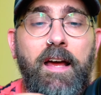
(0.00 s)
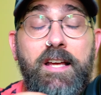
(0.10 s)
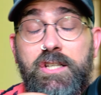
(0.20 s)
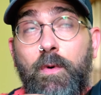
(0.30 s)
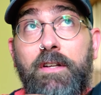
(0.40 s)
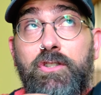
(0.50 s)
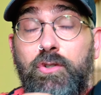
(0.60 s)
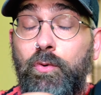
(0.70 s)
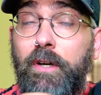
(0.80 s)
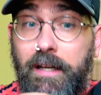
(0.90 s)

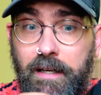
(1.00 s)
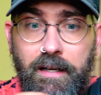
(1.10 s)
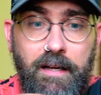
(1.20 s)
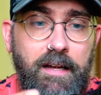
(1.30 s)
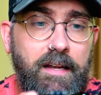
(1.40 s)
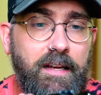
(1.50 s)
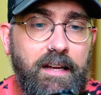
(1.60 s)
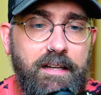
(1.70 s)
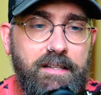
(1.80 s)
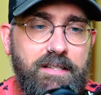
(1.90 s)
S1iiE,
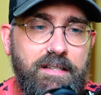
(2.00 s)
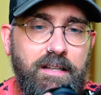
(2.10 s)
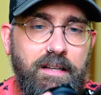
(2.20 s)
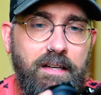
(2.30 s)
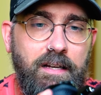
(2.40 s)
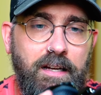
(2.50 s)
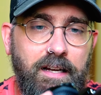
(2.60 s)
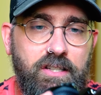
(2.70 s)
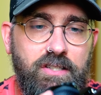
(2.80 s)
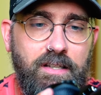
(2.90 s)

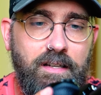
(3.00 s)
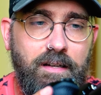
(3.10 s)
it's